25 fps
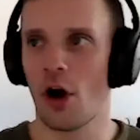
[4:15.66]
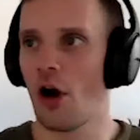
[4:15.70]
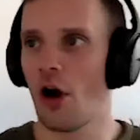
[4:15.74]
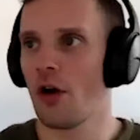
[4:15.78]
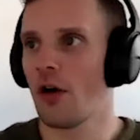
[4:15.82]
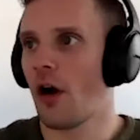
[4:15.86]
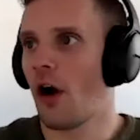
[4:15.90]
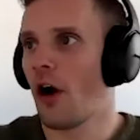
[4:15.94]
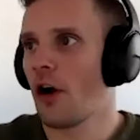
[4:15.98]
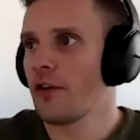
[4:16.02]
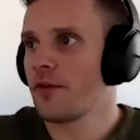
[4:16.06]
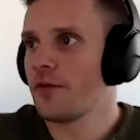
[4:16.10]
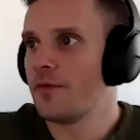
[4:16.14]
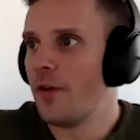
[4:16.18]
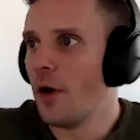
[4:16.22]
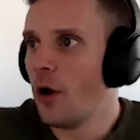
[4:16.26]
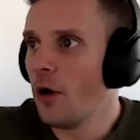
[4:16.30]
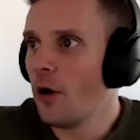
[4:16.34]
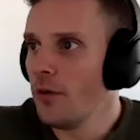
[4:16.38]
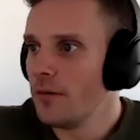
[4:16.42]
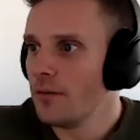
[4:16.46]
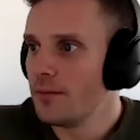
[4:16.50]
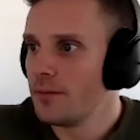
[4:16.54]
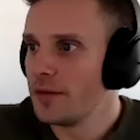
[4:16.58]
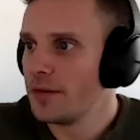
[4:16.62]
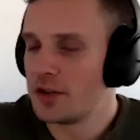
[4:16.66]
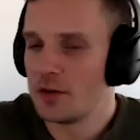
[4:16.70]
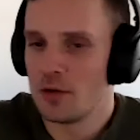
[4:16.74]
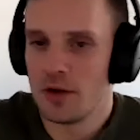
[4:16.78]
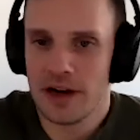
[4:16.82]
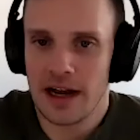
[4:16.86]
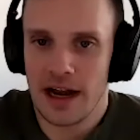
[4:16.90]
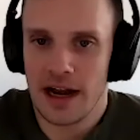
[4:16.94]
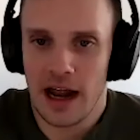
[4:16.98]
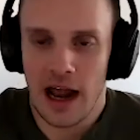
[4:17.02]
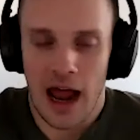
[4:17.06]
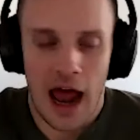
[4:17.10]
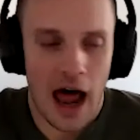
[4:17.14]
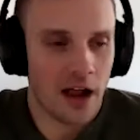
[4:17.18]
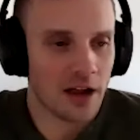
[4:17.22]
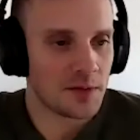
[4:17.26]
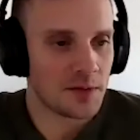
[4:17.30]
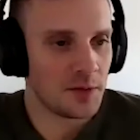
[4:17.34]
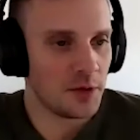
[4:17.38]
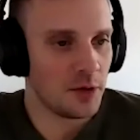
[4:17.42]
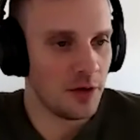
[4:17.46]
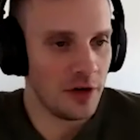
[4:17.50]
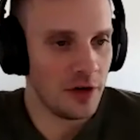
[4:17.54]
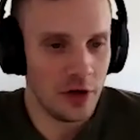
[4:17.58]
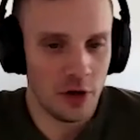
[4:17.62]
our, our vote between
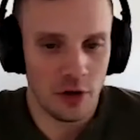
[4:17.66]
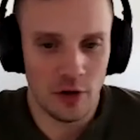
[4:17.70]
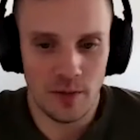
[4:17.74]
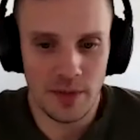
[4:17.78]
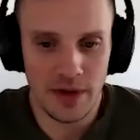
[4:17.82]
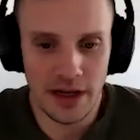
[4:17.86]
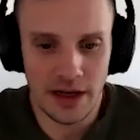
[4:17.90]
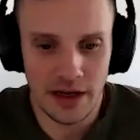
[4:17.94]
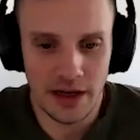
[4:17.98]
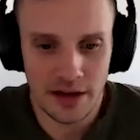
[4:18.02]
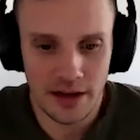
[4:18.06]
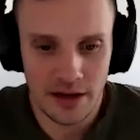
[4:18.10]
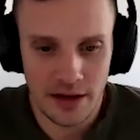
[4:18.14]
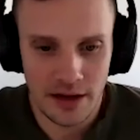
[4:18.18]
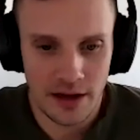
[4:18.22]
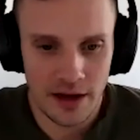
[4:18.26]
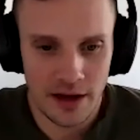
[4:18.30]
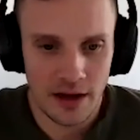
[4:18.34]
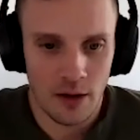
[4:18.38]
Alex, between you and me,